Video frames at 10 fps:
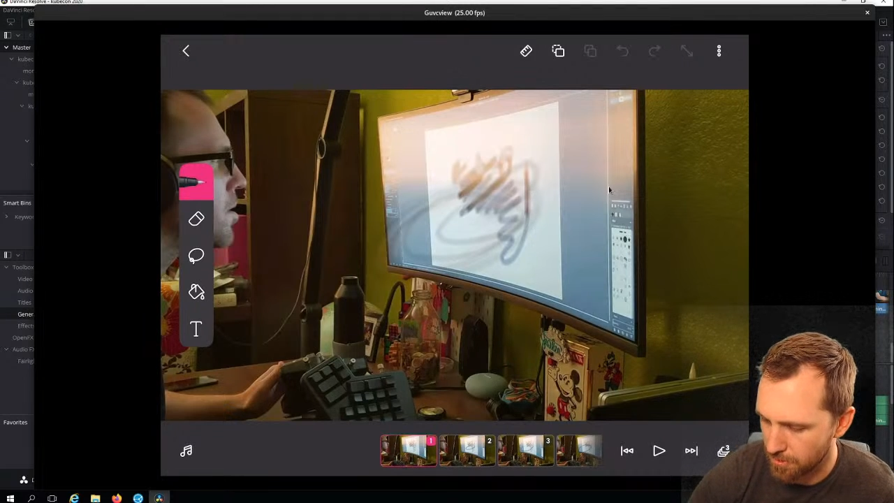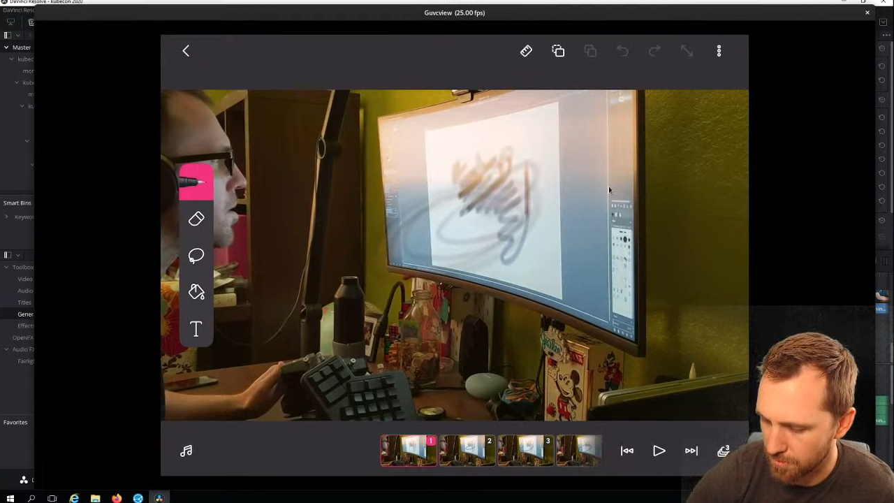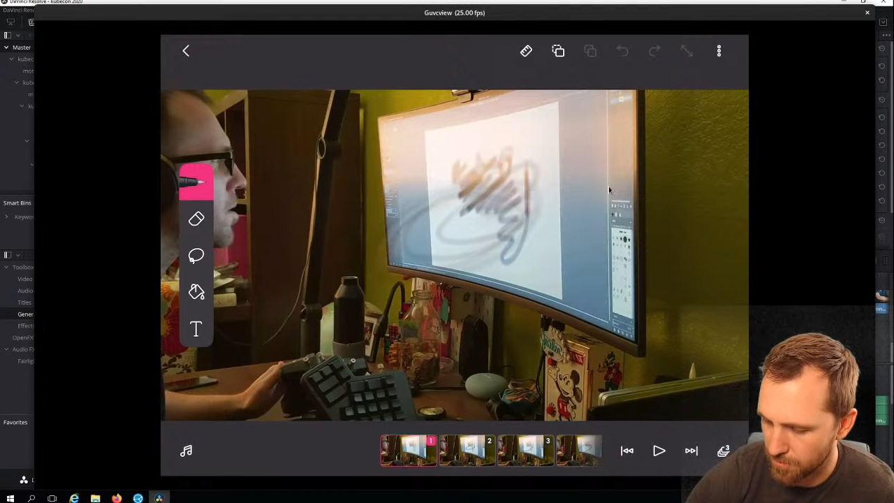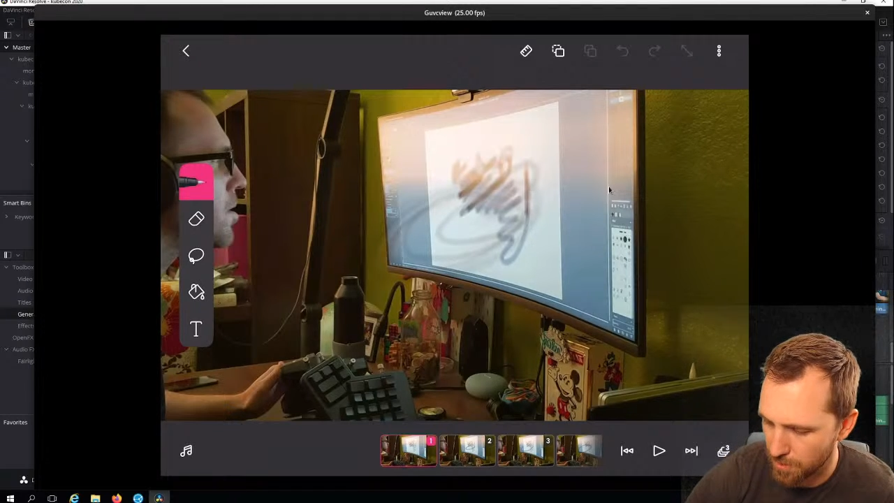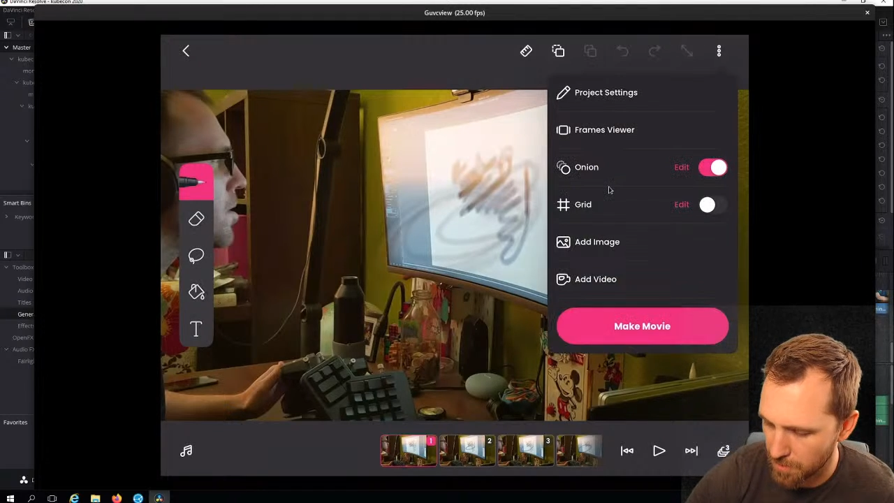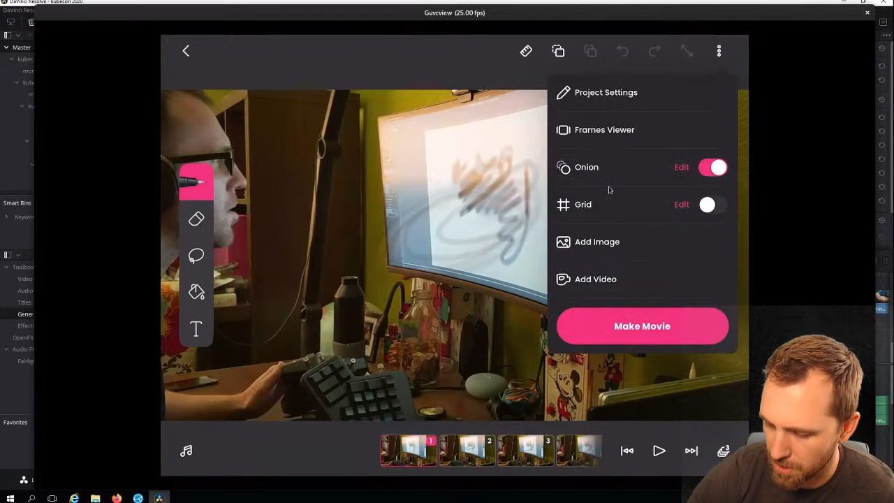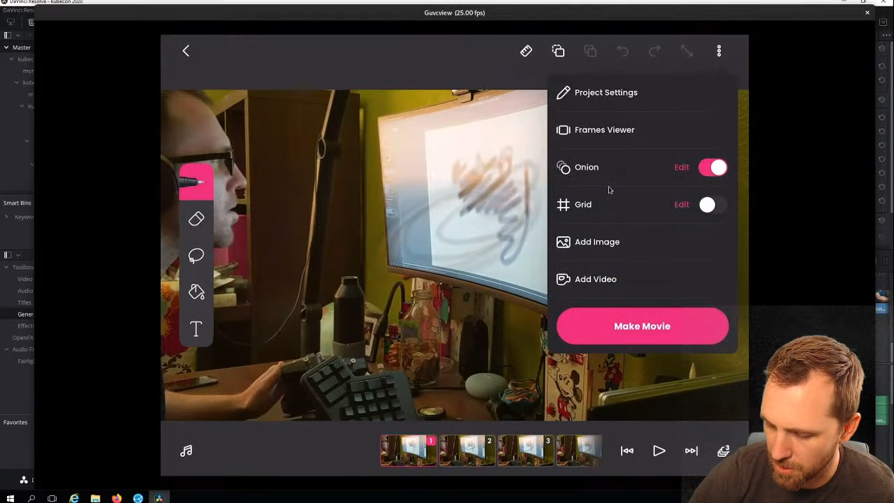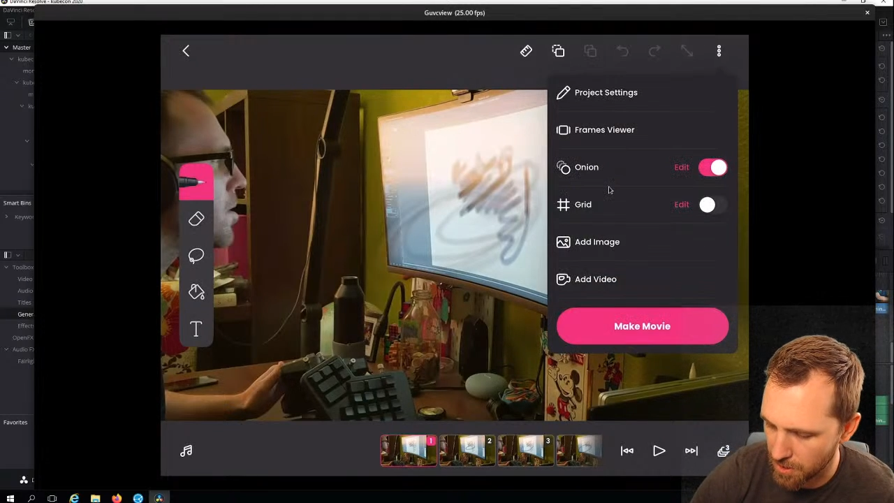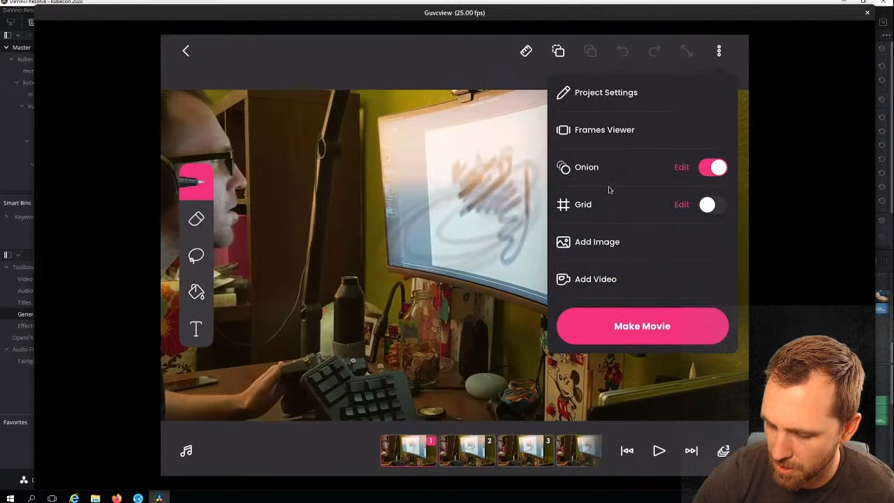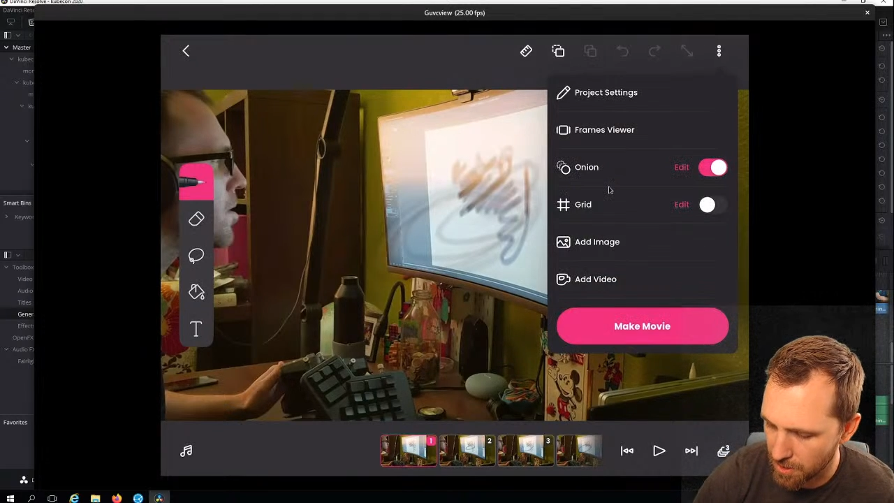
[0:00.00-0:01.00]
from
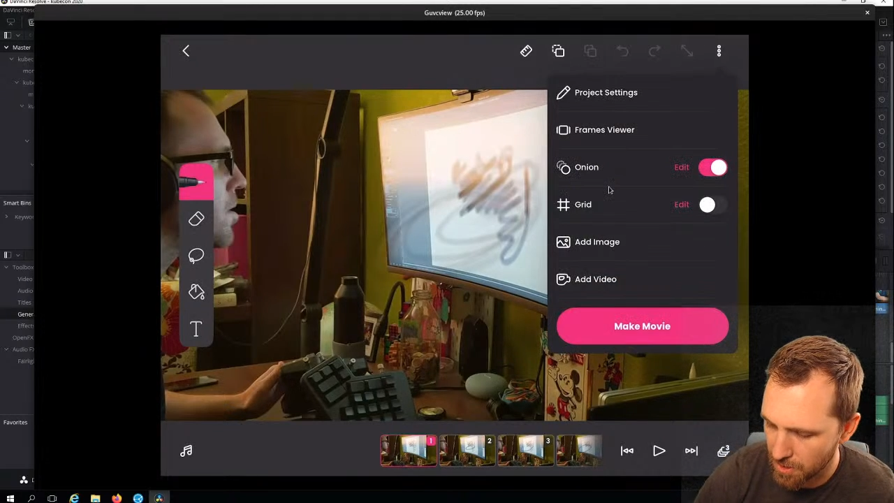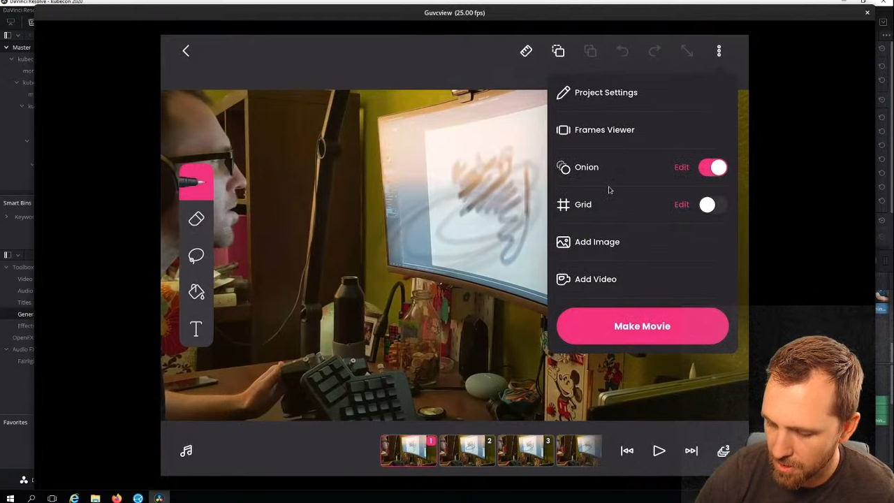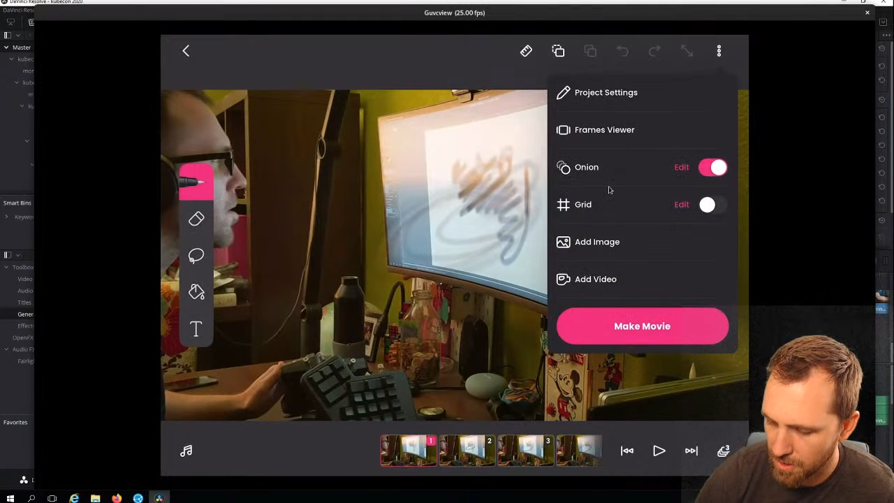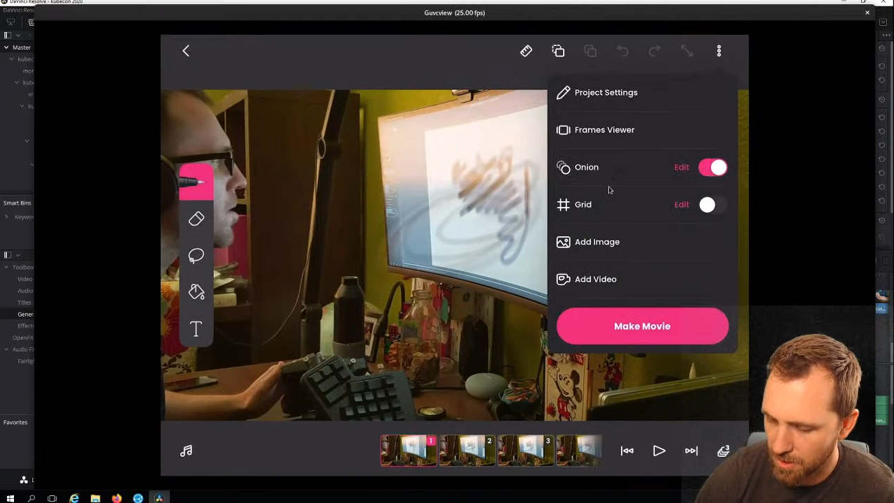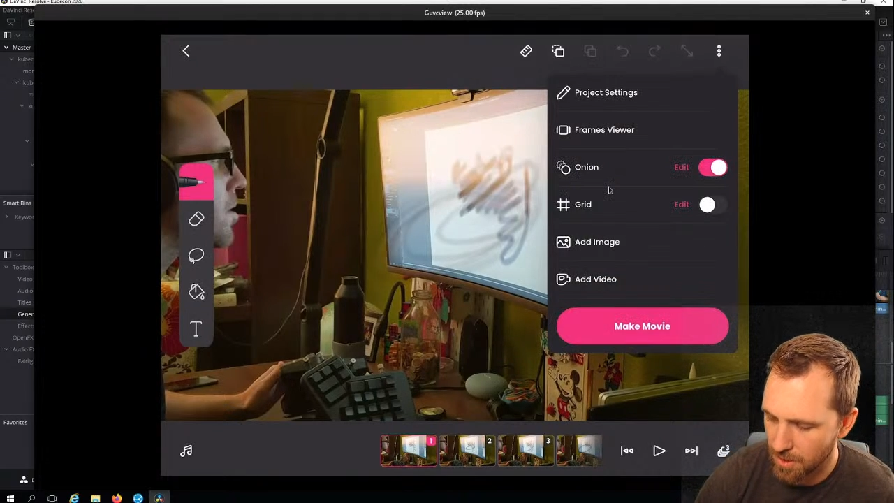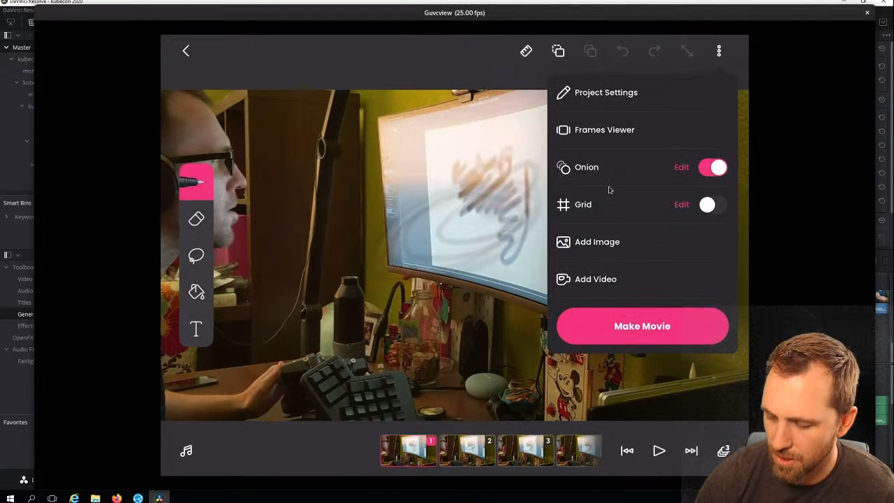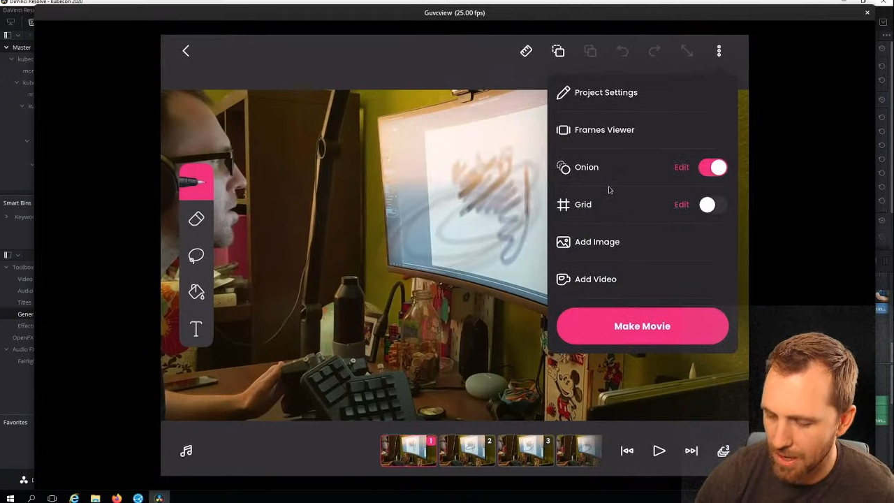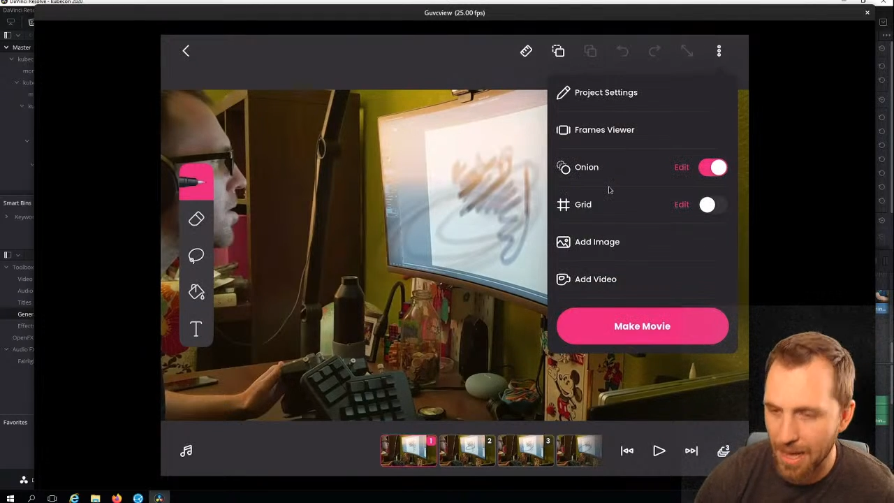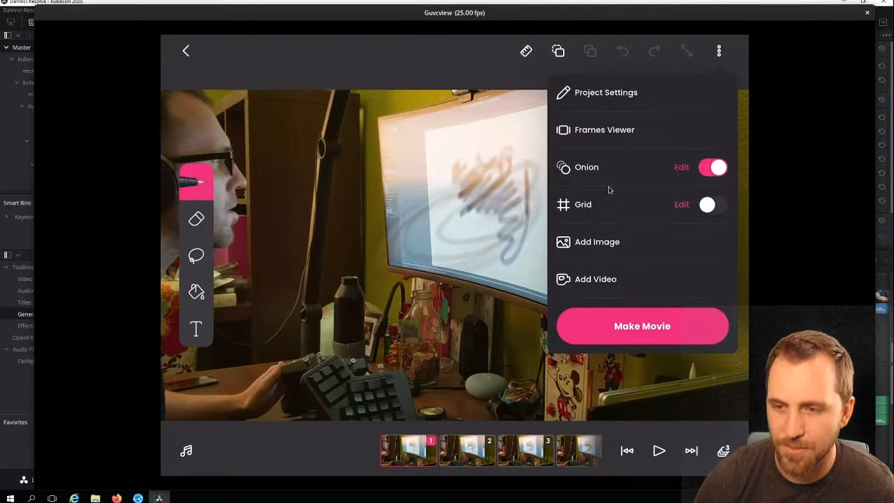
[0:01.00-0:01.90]
here, add